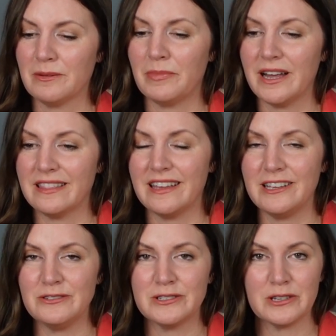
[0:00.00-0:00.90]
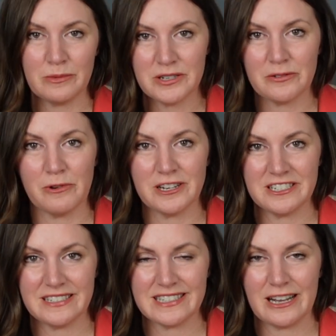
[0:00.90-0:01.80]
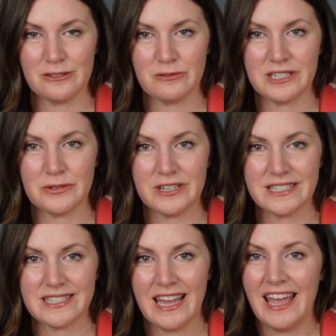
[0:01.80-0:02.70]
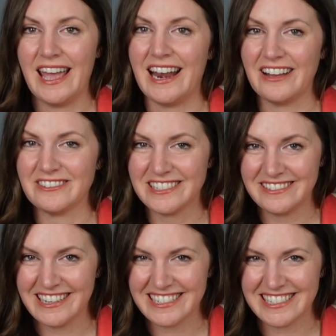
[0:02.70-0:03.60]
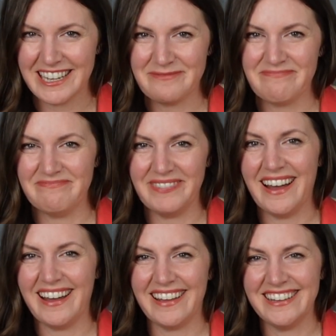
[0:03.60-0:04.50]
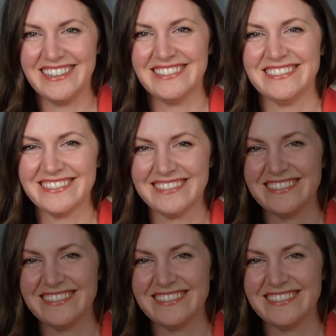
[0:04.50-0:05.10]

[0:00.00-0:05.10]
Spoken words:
But thank you so much for watching Styled with a Twist, and I will see you next time. Bye.